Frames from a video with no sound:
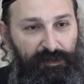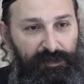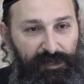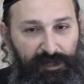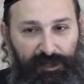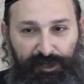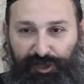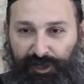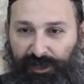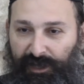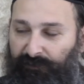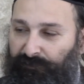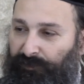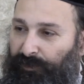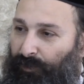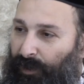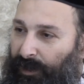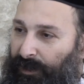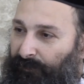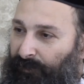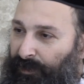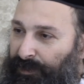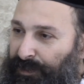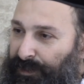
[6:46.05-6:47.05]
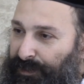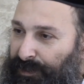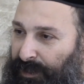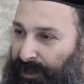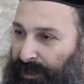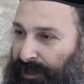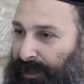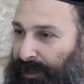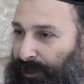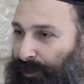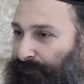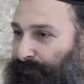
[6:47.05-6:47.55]
each and every one of us is a
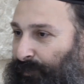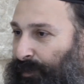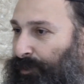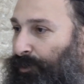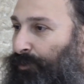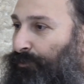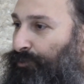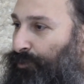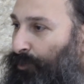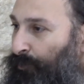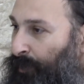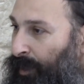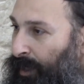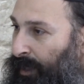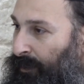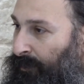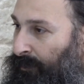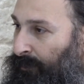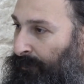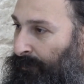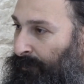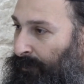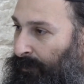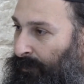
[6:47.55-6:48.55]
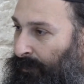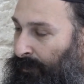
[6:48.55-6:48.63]
king of my own domain.